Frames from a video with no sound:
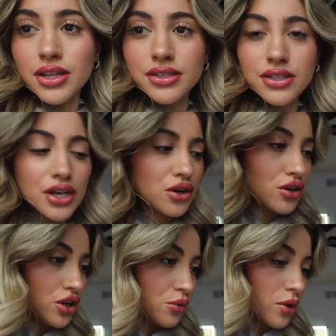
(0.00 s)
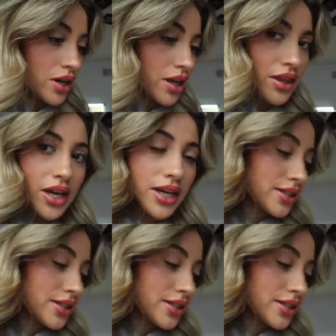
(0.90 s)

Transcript: This is their new one, I think.